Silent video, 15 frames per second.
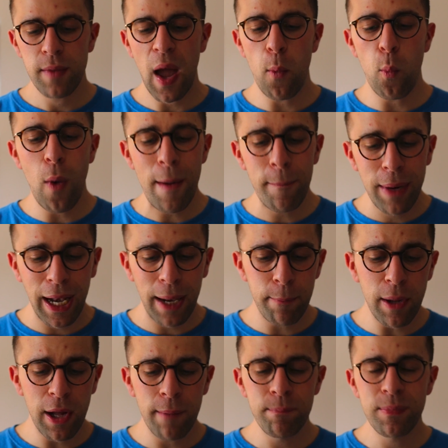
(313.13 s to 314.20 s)
a web
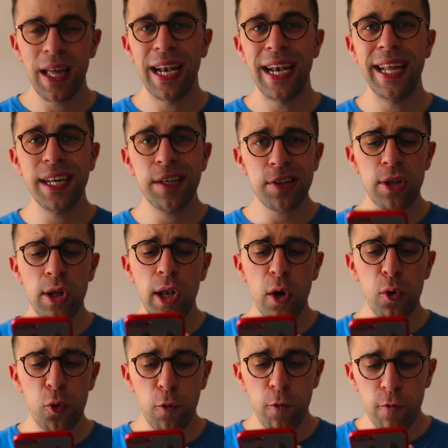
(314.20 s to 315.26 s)
clipper, links to
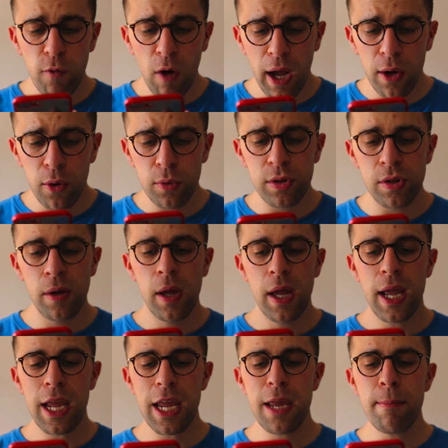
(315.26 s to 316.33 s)
local files,
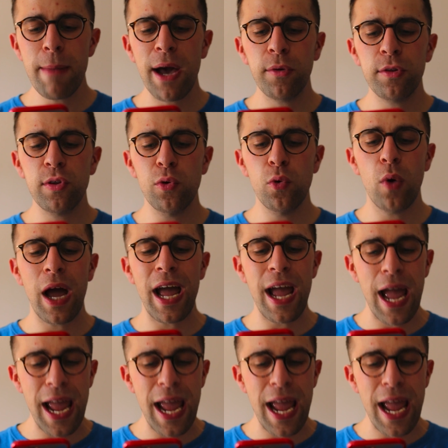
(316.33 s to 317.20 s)
email to